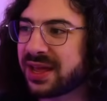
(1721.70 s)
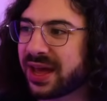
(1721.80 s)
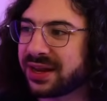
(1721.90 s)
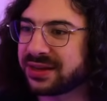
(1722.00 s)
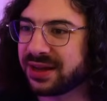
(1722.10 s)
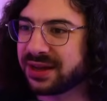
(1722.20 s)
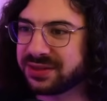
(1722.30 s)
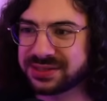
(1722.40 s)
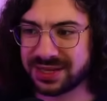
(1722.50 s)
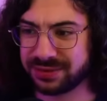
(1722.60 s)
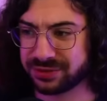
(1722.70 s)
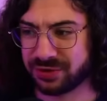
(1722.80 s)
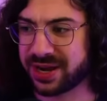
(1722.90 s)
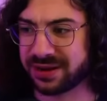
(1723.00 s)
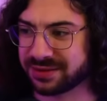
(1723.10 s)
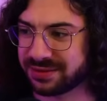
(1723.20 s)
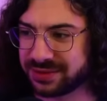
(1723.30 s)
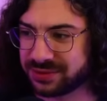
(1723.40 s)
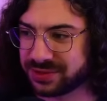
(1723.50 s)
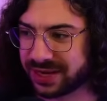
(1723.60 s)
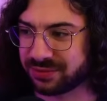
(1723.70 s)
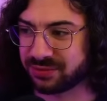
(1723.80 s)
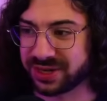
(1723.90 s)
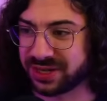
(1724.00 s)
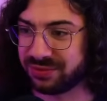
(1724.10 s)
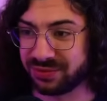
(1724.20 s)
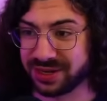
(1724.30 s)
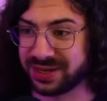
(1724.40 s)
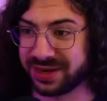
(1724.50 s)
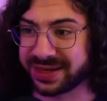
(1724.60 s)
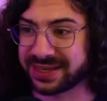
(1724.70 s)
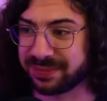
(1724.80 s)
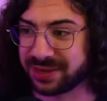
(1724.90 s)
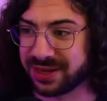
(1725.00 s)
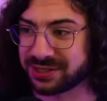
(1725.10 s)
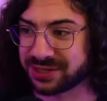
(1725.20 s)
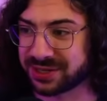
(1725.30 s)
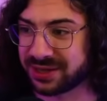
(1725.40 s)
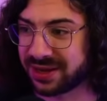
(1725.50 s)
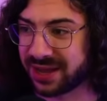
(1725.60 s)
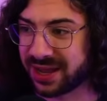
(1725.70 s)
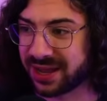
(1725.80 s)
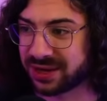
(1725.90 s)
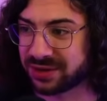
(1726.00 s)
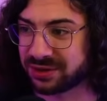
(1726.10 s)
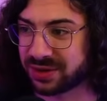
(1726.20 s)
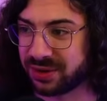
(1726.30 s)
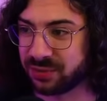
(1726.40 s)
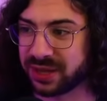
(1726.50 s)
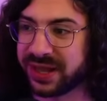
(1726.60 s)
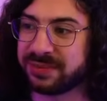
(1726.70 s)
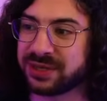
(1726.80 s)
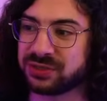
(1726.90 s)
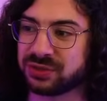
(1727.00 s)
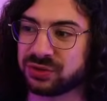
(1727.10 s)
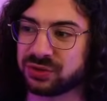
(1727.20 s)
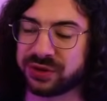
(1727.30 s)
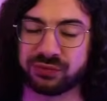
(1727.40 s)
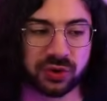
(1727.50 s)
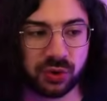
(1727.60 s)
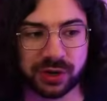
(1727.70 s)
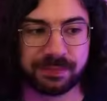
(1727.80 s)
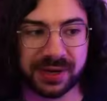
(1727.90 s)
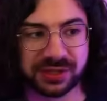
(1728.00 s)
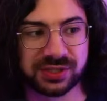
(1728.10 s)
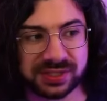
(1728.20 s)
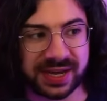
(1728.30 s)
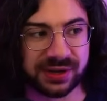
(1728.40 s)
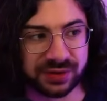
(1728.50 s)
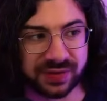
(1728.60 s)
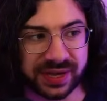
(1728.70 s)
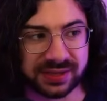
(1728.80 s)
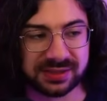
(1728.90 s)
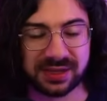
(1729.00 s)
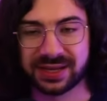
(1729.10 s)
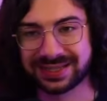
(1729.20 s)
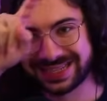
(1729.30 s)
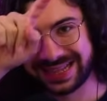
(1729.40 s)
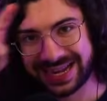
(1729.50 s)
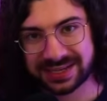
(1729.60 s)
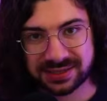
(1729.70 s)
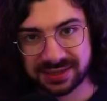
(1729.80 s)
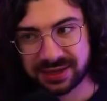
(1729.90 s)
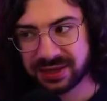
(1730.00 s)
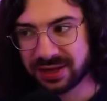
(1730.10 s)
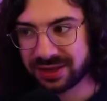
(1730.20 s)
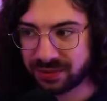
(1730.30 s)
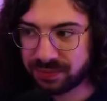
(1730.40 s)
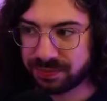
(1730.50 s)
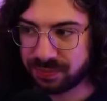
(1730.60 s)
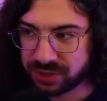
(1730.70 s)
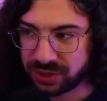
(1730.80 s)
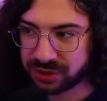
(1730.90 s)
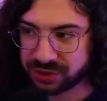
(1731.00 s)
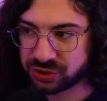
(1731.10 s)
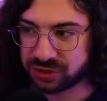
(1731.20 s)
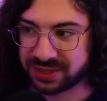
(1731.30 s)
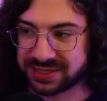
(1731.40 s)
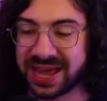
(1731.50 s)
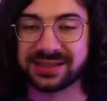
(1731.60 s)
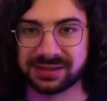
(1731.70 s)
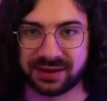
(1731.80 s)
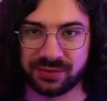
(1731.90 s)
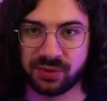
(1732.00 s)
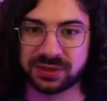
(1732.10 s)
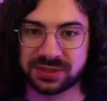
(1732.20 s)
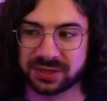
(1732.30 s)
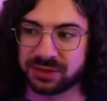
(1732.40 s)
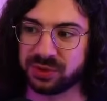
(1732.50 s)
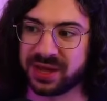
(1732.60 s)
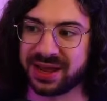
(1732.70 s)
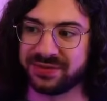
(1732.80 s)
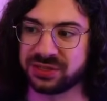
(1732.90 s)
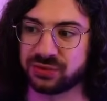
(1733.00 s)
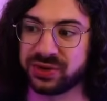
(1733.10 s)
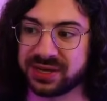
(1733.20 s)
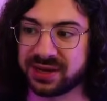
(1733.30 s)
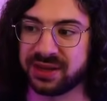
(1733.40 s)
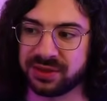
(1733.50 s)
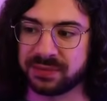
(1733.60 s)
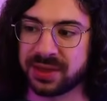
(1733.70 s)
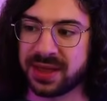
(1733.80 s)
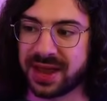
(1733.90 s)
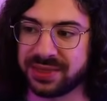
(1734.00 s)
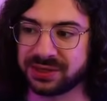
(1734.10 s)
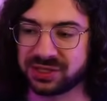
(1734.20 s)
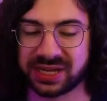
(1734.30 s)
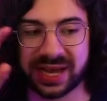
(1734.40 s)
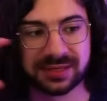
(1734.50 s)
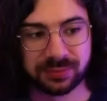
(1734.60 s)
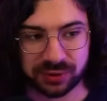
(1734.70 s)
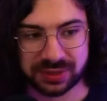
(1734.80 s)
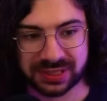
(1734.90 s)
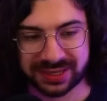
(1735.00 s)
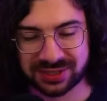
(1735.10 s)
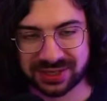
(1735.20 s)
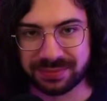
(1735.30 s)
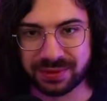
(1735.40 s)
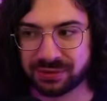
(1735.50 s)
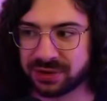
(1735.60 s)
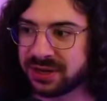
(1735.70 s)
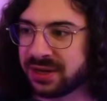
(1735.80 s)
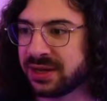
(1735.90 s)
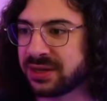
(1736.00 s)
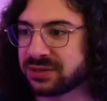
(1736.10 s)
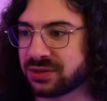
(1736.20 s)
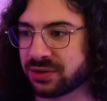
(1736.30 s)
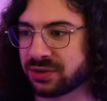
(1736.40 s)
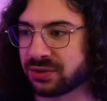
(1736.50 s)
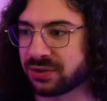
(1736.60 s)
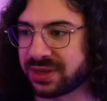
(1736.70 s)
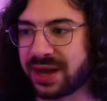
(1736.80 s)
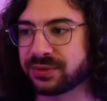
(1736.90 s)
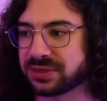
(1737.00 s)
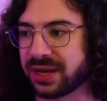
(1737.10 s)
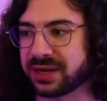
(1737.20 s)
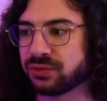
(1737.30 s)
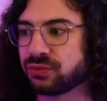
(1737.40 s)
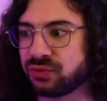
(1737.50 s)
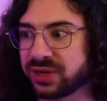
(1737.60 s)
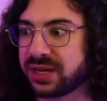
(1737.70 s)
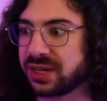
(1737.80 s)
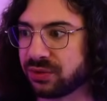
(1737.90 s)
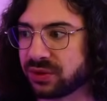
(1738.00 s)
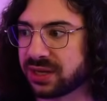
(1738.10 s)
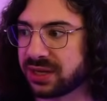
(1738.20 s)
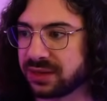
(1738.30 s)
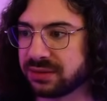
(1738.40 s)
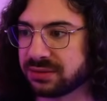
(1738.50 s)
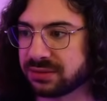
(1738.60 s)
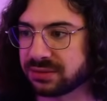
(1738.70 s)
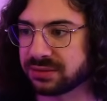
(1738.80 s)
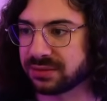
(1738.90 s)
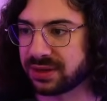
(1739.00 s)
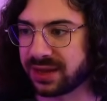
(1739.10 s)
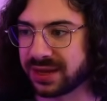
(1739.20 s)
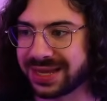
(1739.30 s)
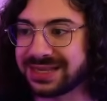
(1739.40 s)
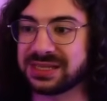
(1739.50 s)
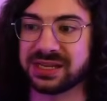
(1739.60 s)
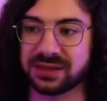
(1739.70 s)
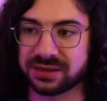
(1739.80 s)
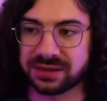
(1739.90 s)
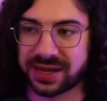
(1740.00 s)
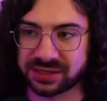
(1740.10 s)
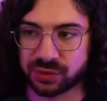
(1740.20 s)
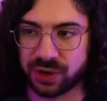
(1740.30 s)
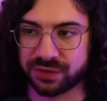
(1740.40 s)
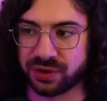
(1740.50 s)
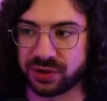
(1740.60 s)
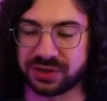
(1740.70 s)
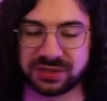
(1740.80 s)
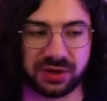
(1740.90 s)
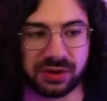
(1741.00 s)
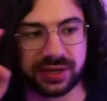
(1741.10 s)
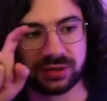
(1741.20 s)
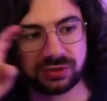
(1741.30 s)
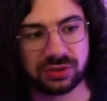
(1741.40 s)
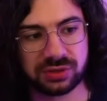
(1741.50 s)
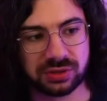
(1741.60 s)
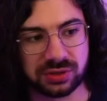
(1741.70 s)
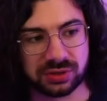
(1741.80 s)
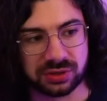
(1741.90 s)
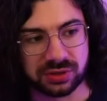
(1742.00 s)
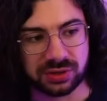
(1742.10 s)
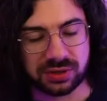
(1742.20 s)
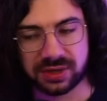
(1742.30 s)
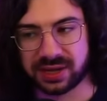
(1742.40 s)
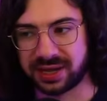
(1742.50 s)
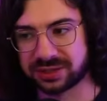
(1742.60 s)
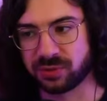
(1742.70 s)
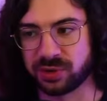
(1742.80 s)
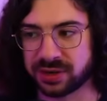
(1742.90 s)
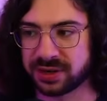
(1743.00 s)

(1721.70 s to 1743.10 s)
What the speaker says: and this thing was great. This was like a really, really nice application, and would allow me to like record a bunch of sound effects, select the takes that I wanted without having to recut them, and then just export the selection to MP3. So that was like really, really easy as a workflow to just go like dunk, dunk, dunk, dunk, dunk, export.